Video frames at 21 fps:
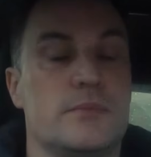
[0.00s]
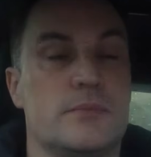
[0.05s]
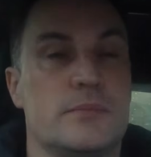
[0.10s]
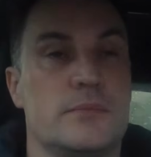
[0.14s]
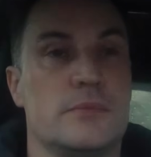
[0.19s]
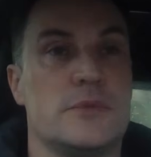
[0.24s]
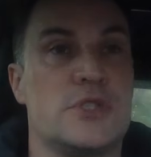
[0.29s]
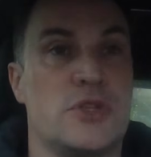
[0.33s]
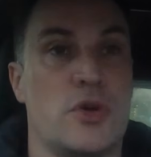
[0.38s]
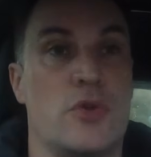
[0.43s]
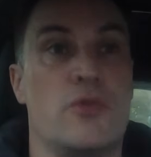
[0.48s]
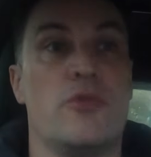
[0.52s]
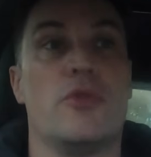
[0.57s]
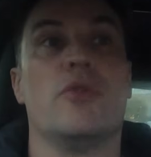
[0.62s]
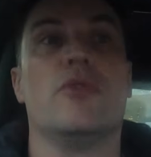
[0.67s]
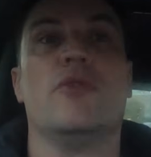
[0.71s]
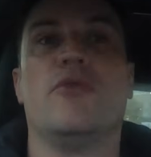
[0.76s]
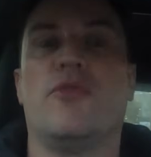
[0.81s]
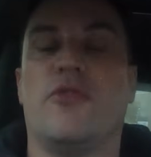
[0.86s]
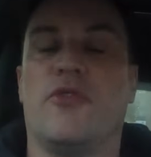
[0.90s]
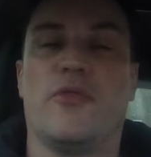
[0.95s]

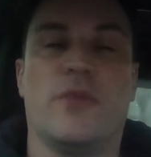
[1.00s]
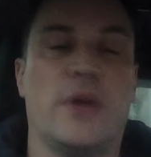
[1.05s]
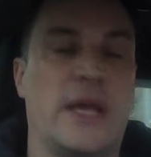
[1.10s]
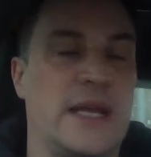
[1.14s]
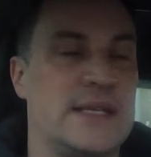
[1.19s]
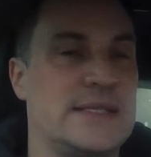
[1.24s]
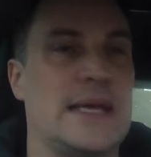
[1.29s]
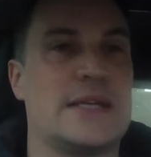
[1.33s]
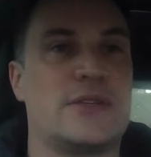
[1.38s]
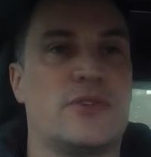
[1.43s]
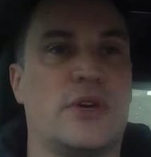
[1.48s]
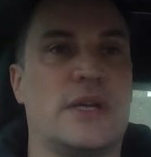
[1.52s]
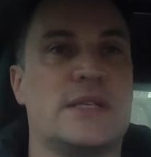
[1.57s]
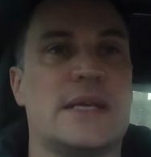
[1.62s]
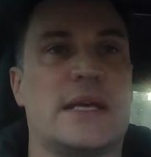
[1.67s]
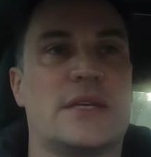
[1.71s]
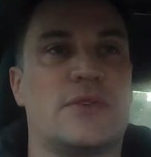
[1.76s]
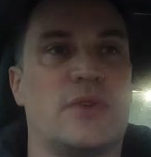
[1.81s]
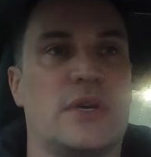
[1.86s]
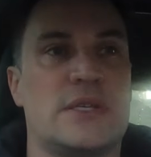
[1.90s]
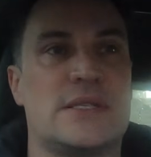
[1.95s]
sunroof, etc,
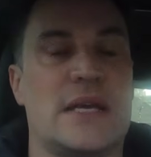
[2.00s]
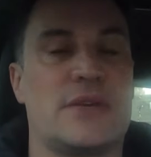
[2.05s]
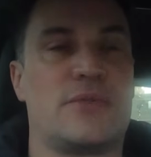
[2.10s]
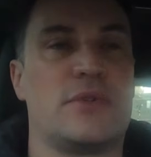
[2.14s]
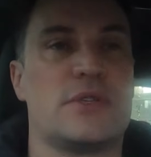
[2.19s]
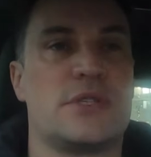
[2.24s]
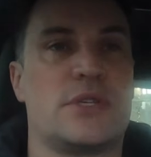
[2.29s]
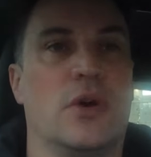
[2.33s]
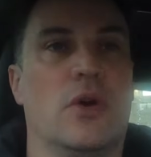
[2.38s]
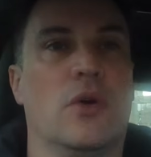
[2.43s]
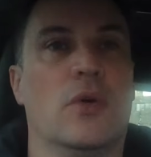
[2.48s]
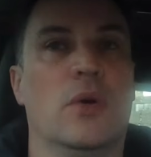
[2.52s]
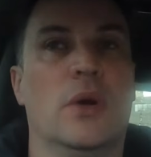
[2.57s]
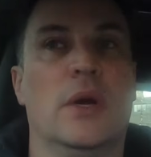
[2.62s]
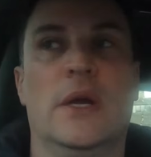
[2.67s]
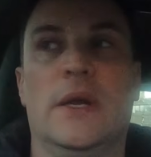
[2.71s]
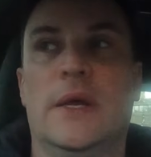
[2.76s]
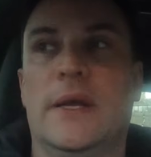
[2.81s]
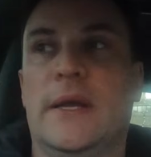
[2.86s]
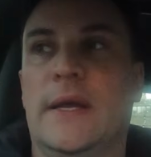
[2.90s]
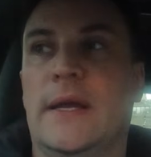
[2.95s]
etc, etc. So
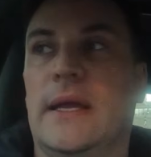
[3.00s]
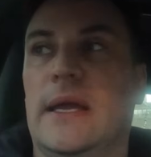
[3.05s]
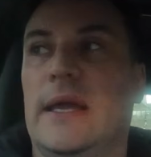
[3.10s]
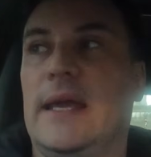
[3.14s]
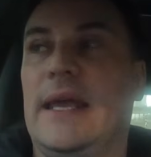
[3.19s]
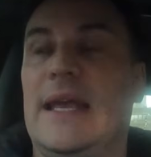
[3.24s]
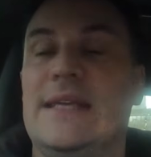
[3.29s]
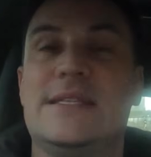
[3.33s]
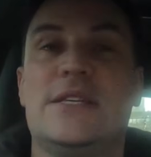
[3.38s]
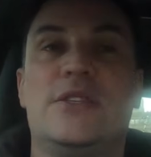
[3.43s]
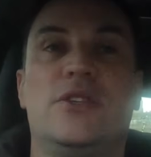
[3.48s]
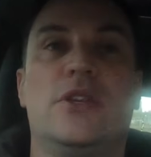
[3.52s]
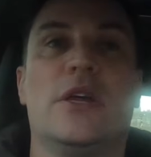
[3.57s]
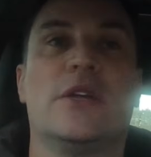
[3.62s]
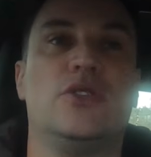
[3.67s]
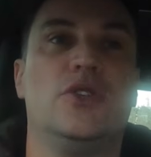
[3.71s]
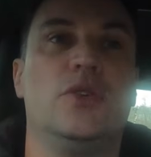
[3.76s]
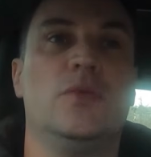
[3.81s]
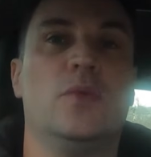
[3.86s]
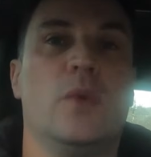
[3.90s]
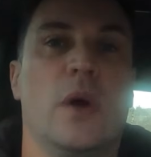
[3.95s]
is it
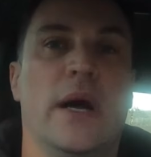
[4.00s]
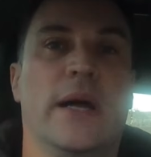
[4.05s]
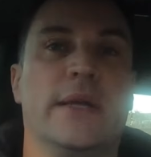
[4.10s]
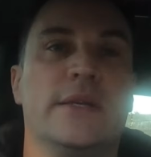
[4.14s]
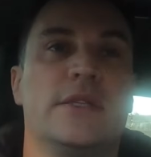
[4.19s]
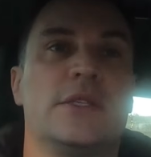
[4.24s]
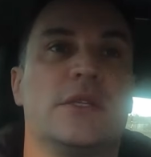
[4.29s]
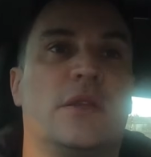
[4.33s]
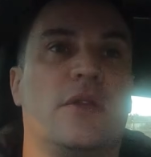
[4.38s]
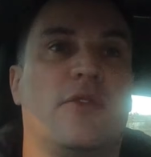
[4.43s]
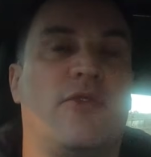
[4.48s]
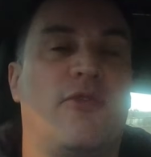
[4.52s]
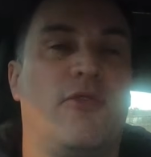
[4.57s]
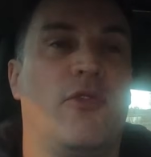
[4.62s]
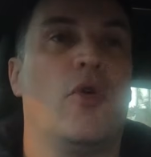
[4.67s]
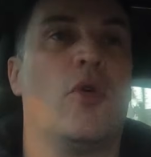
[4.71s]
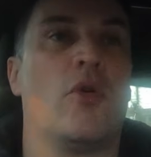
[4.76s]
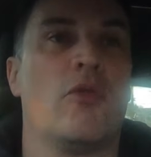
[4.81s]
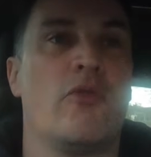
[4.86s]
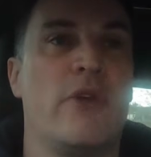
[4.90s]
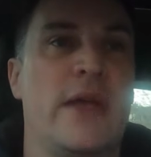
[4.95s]
that you want the
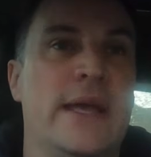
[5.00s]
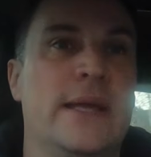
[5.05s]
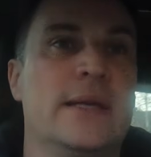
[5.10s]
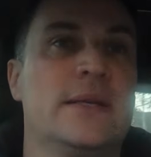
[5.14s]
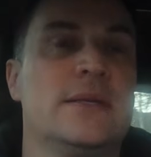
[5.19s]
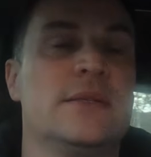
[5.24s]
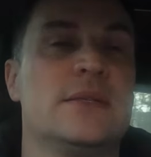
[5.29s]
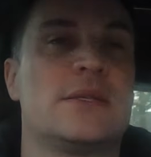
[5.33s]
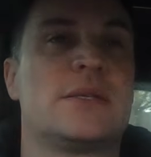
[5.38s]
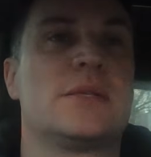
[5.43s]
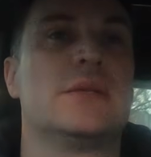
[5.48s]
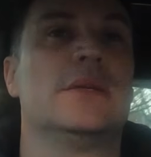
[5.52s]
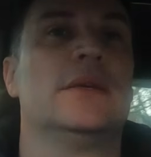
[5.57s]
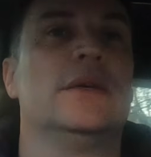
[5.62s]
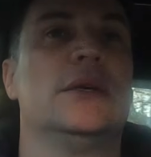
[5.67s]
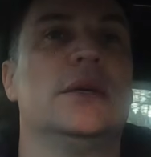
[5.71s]
4 rings?